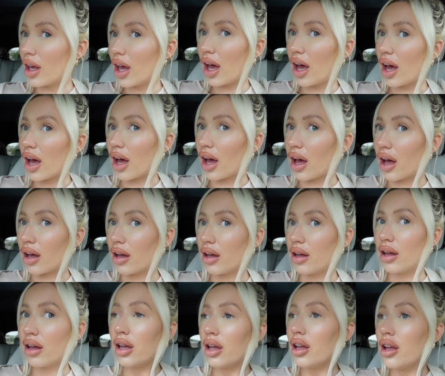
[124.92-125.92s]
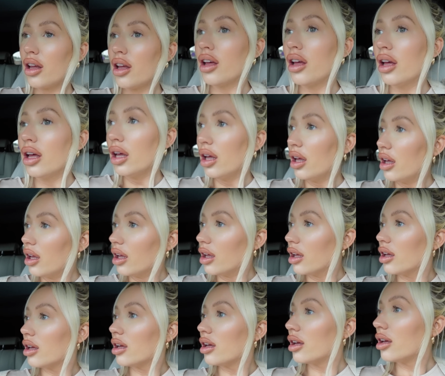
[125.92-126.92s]
Yeah. Aren't they? And we're
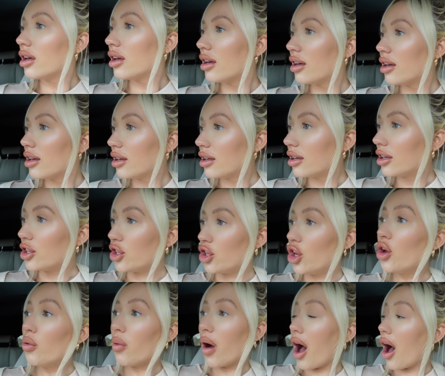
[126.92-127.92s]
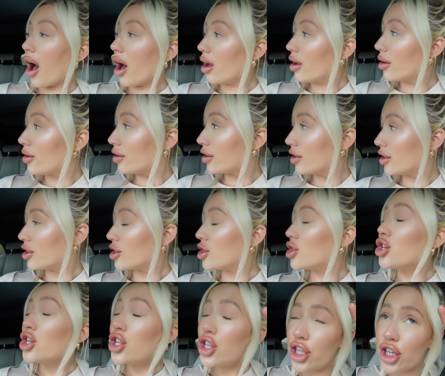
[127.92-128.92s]
hoarders. You are.
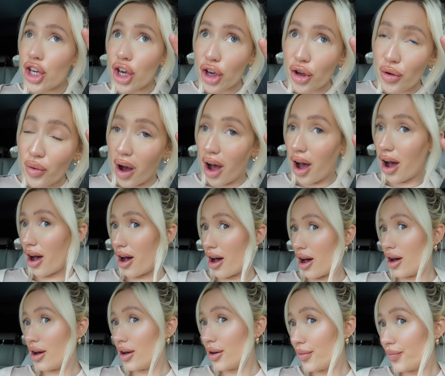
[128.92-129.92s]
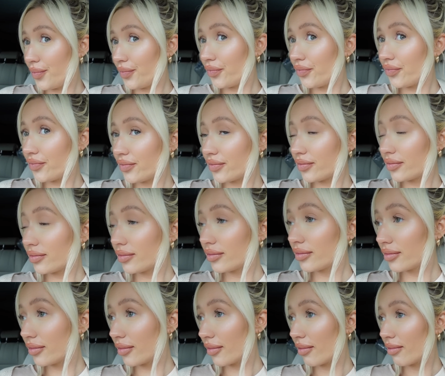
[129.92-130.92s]
Ellie, you are. We both are.
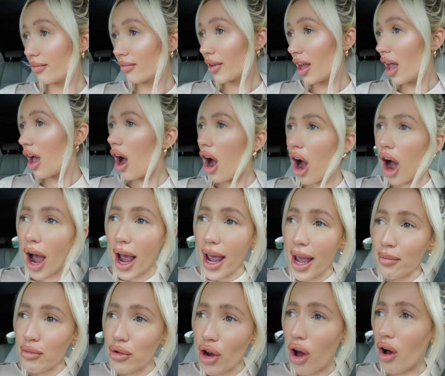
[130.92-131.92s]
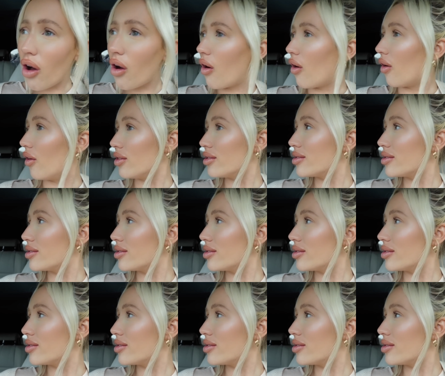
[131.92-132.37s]
I'm not.